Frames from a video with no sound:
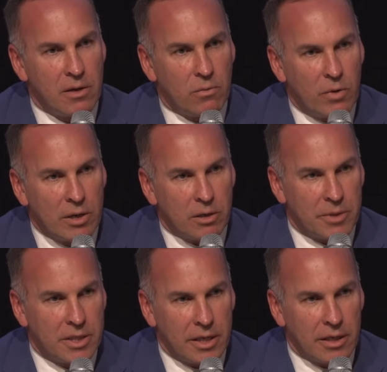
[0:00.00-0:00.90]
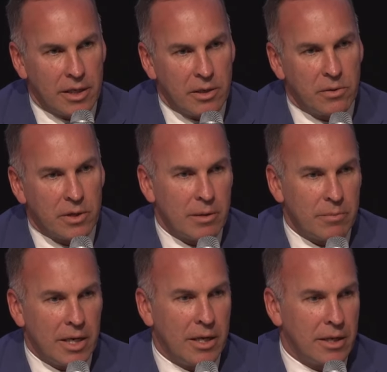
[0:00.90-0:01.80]
We're not particularly good at
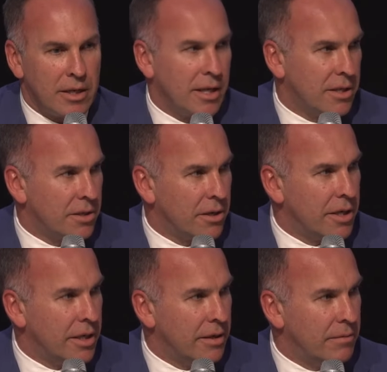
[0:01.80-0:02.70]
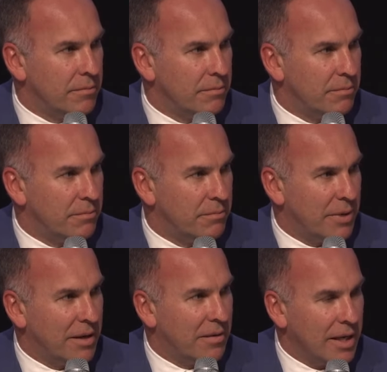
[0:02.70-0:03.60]
picking the next shiny
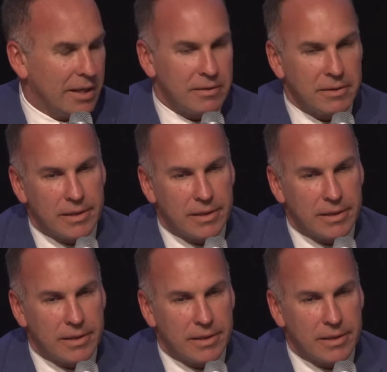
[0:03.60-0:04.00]
big thing.